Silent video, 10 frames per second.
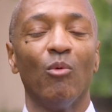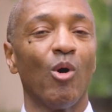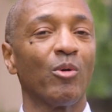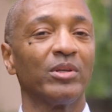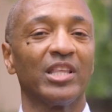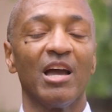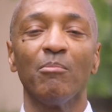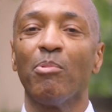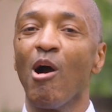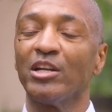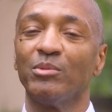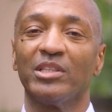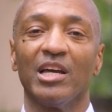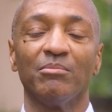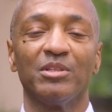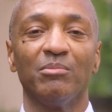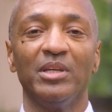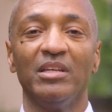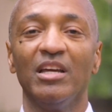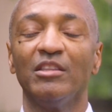work with them, partner with them to
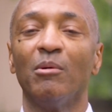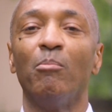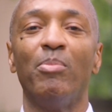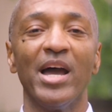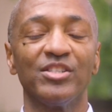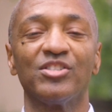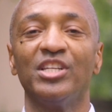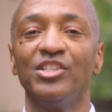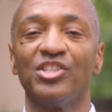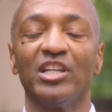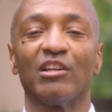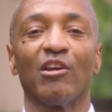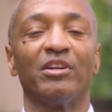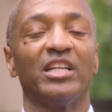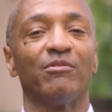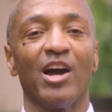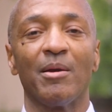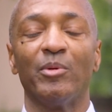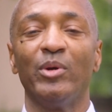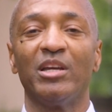be the best teaching and learning
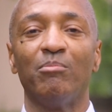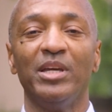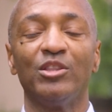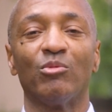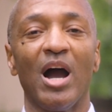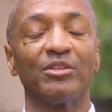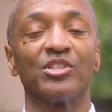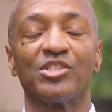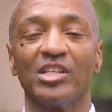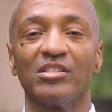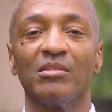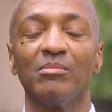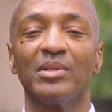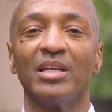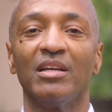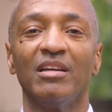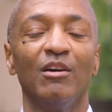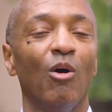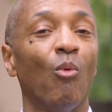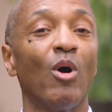environment we could be throughout the system.
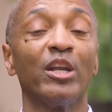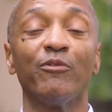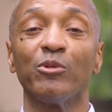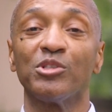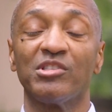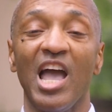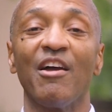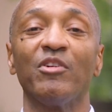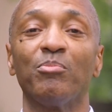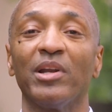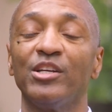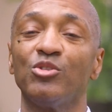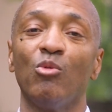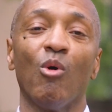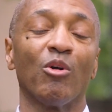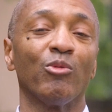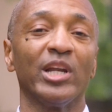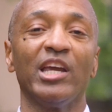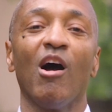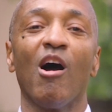Wonderful staff in place who work
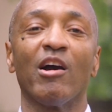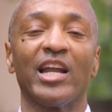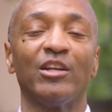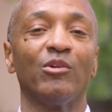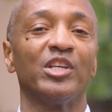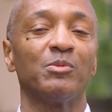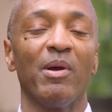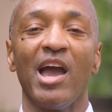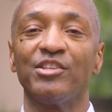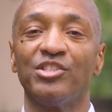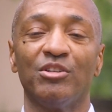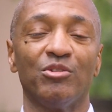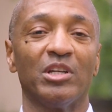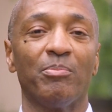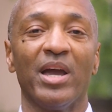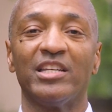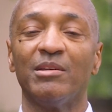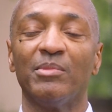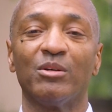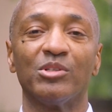really hard. I know this past year during the
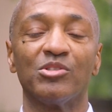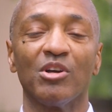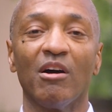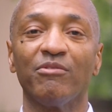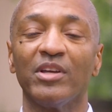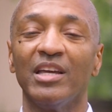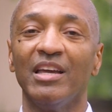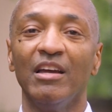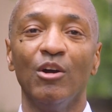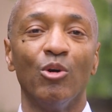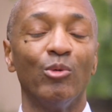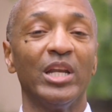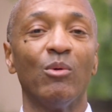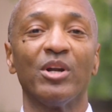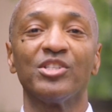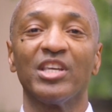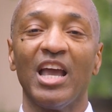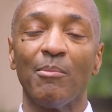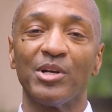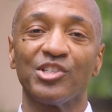pandemic was tough. Really want to say
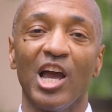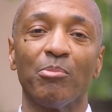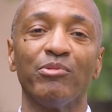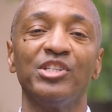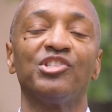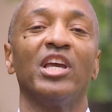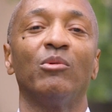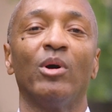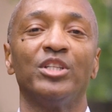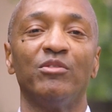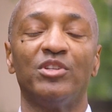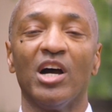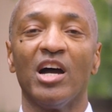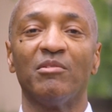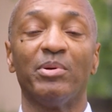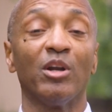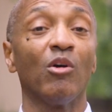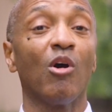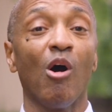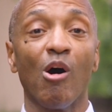how much I appreciate what you've done. Been
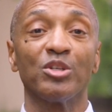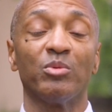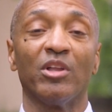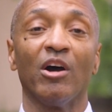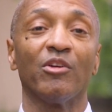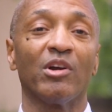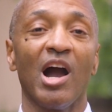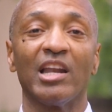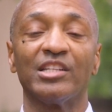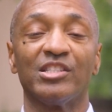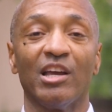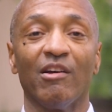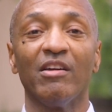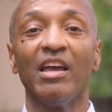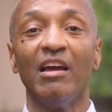on calls with other colleagues there